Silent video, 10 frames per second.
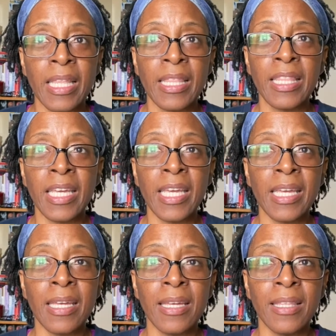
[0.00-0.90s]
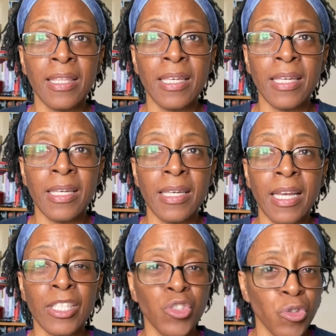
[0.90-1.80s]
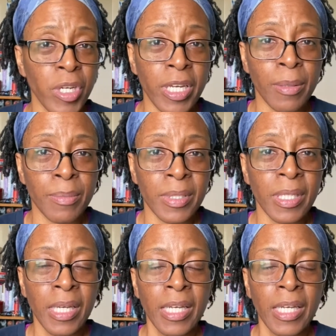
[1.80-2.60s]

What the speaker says: the extremes